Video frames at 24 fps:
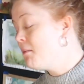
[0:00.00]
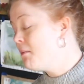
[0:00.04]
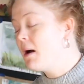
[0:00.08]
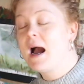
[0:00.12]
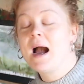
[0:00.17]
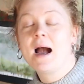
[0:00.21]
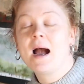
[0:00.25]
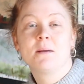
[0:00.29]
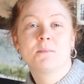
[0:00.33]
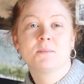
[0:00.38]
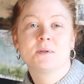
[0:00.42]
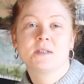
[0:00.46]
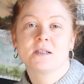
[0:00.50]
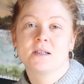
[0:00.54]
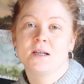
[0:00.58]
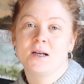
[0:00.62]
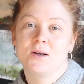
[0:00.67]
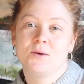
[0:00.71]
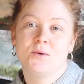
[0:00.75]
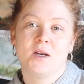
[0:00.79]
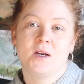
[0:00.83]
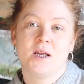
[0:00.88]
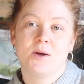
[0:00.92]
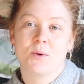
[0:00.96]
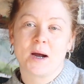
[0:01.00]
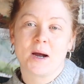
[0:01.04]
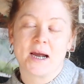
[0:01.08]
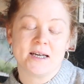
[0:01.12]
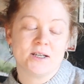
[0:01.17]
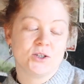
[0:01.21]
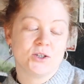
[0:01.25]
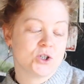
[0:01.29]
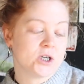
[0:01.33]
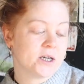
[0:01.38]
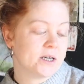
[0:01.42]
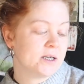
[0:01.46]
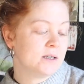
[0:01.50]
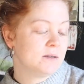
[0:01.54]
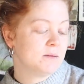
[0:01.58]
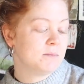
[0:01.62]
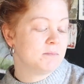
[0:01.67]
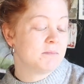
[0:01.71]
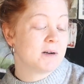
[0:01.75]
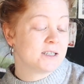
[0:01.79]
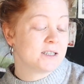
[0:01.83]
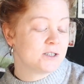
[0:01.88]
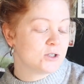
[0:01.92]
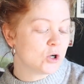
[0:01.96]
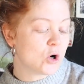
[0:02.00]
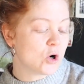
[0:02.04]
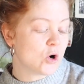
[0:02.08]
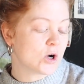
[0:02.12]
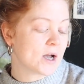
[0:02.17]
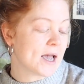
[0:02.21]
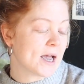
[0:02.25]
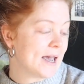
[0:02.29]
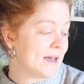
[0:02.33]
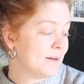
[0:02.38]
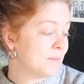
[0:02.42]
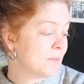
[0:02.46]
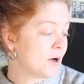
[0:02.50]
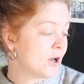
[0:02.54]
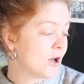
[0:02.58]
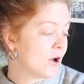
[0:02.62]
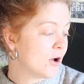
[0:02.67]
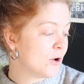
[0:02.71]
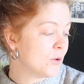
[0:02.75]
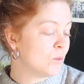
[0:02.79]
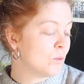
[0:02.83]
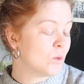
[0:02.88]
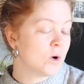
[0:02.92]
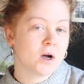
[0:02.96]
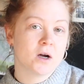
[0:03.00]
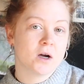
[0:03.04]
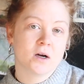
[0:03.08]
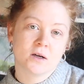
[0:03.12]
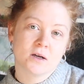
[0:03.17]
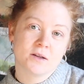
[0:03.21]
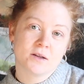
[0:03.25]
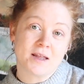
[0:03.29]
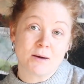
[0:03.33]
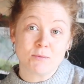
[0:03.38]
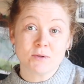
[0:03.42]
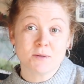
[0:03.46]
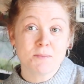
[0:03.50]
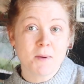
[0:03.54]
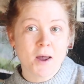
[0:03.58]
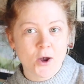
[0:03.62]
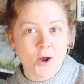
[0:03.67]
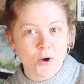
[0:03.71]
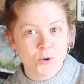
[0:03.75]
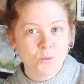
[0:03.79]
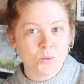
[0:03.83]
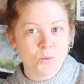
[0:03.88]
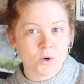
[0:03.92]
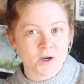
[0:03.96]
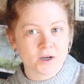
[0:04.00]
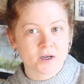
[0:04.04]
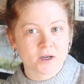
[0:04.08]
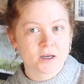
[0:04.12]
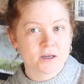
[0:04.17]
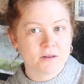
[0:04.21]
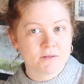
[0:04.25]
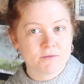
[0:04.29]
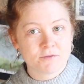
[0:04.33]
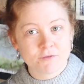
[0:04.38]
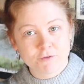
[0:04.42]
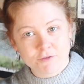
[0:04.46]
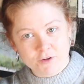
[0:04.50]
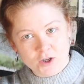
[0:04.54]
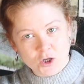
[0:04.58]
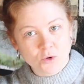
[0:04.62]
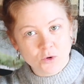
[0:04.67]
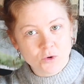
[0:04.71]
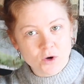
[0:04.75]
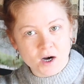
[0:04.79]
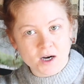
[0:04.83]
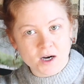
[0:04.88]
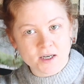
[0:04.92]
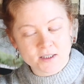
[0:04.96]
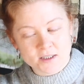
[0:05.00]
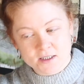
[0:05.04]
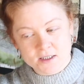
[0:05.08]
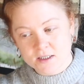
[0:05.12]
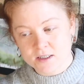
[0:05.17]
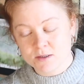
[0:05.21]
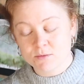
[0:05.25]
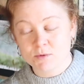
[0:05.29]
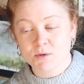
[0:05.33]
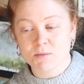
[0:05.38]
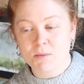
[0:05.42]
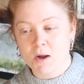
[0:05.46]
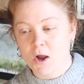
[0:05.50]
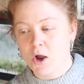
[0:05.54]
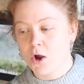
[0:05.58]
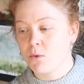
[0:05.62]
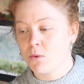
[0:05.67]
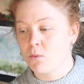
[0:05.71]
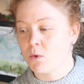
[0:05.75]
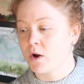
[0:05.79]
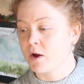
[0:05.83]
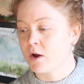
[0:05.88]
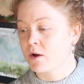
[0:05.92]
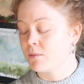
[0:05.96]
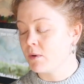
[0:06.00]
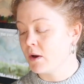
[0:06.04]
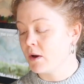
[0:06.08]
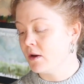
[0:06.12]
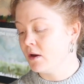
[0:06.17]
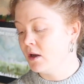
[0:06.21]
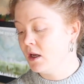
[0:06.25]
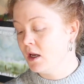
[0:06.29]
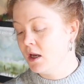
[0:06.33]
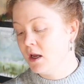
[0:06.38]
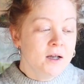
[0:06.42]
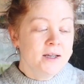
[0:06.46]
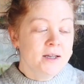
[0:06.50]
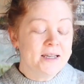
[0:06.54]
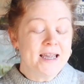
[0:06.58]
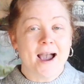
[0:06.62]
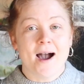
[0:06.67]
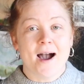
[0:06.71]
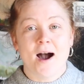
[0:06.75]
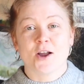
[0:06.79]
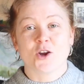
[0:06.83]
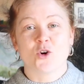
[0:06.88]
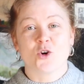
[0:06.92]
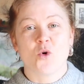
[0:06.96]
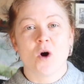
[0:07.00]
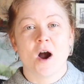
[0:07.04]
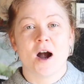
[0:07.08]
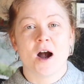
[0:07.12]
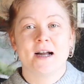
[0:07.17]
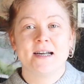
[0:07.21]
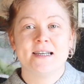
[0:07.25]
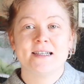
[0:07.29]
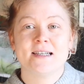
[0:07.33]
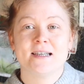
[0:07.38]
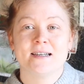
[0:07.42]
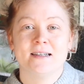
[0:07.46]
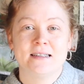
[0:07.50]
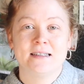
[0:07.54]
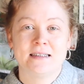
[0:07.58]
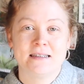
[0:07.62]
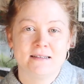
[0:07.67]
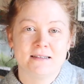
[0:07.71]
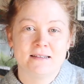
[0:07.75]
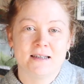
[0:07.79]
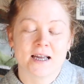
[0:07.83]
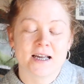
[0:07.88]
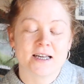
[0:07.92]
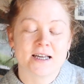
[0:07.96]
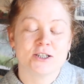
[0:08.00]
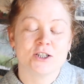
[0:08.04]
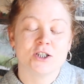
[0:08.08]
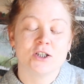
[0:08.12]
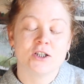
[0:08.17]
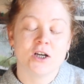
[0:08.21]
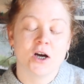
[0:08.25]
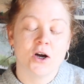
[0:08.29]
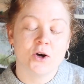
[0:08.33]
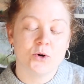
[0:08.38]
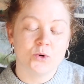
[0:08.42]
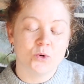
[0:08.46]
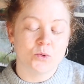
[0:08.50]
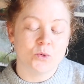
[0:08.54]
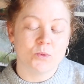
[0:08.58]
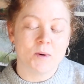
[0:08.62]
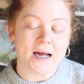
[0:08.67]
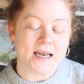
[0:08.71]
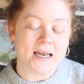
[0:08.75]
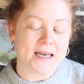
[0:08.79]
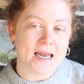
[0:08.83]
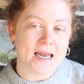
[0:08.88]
absolutely raging. My dog ate my homework. That was my homework for you guys. It was my homework, but yeah, I cried like a total wet